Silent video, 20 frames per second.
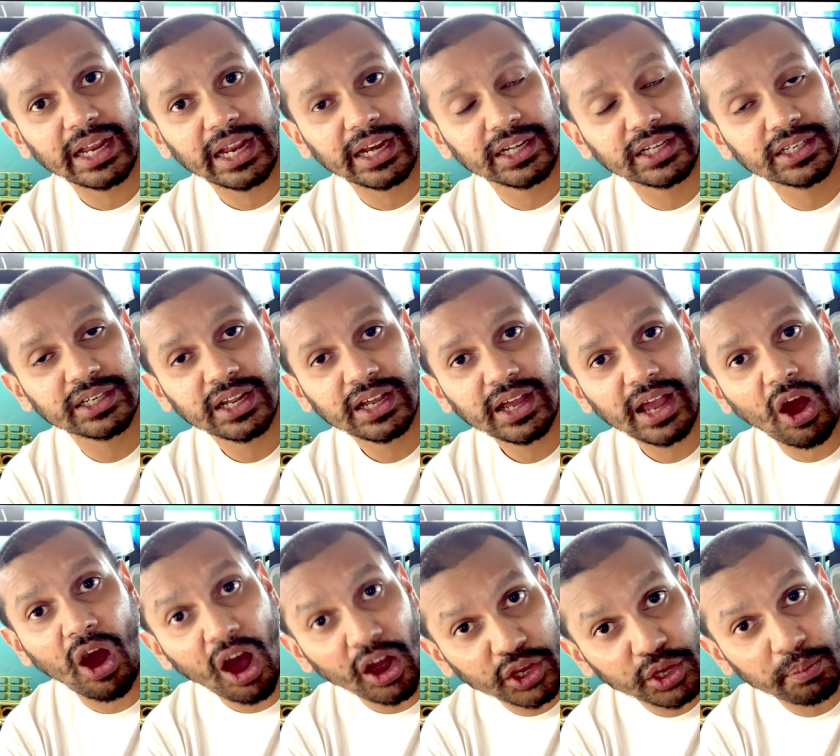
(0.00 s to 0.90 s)
it
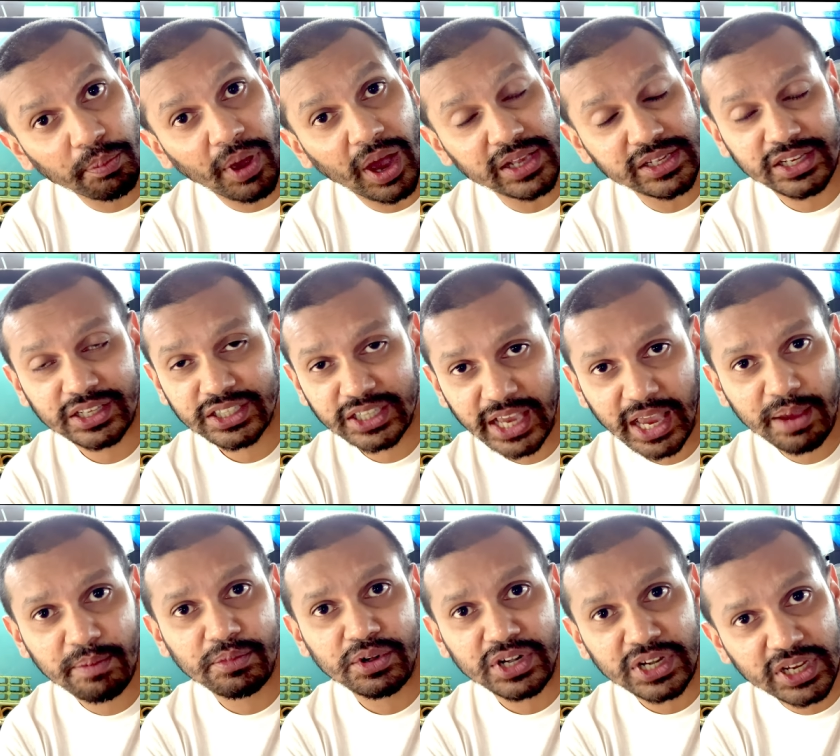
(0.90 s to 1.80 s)
occupies the
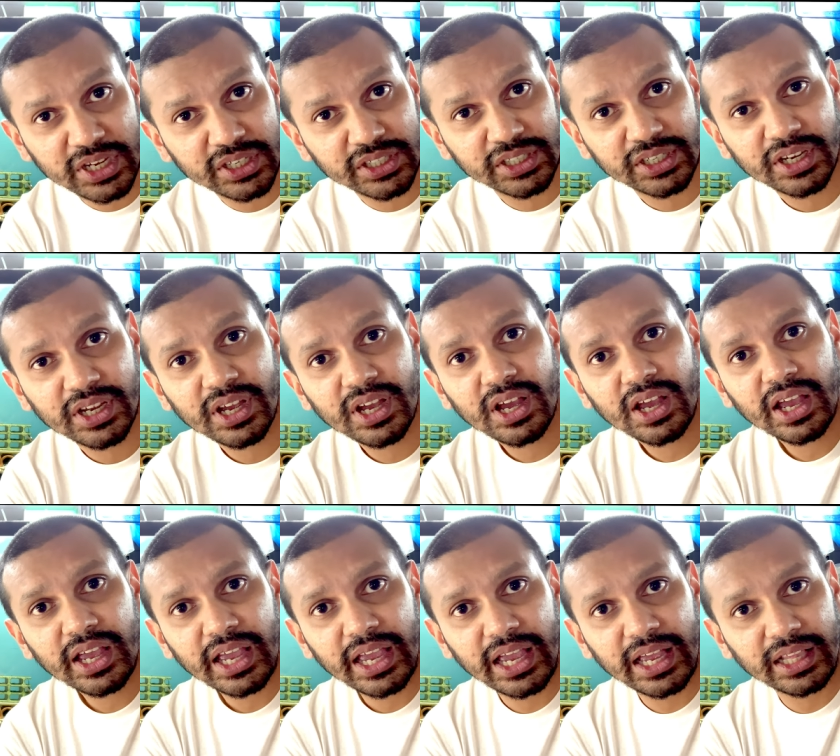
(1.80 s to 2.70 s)
same niche
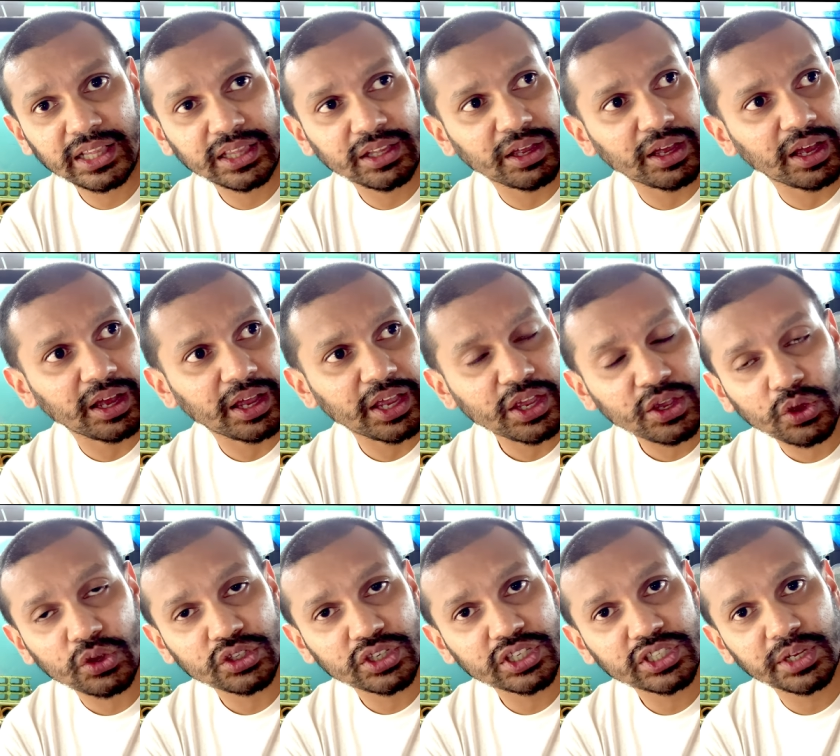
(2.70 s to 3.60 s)
in the
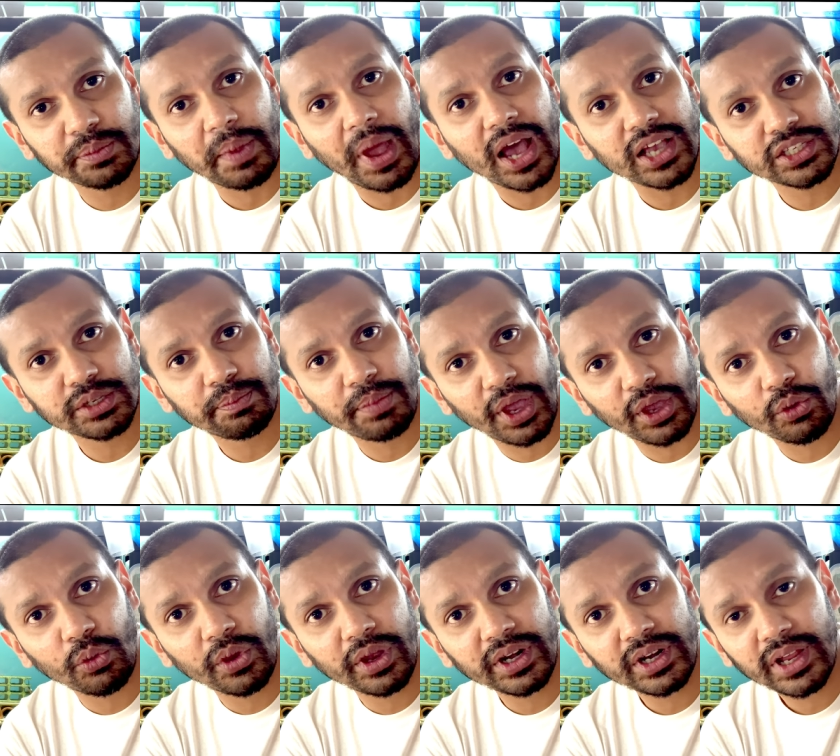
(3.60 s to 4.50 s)
ecosystem as a
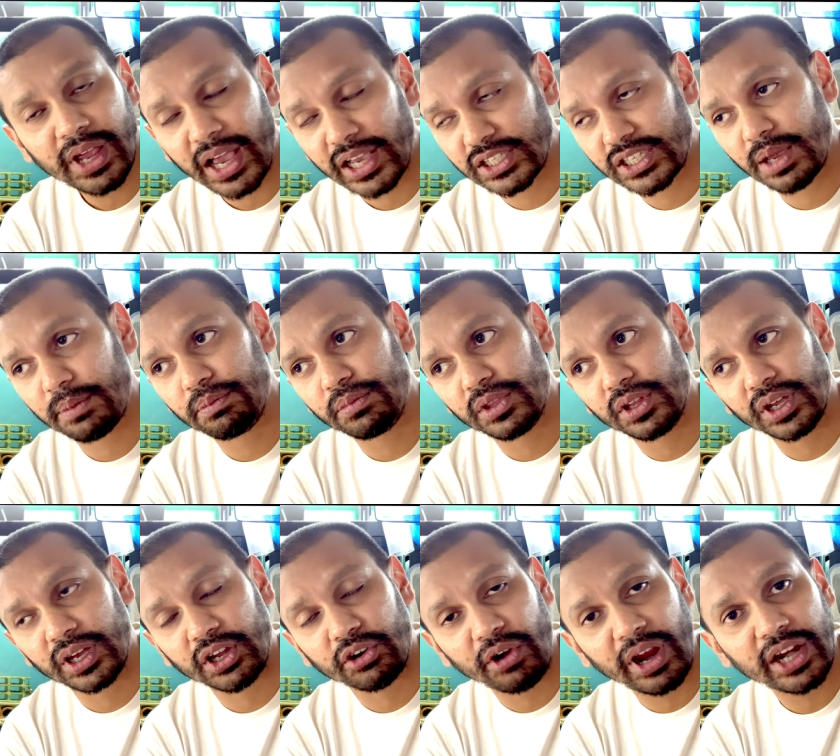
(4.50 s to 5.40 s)
penguin, except
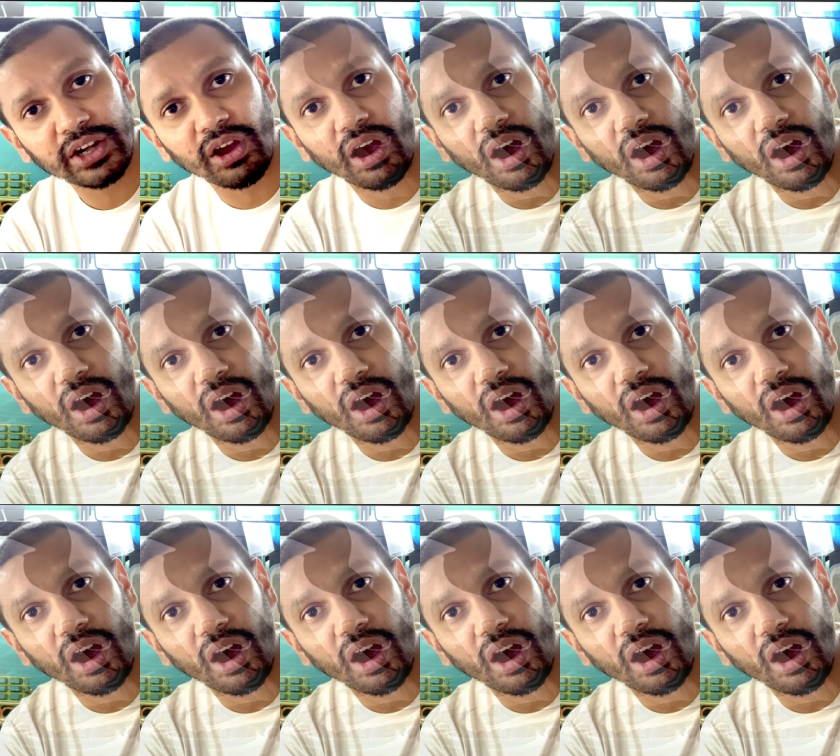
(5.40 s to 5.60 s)
the great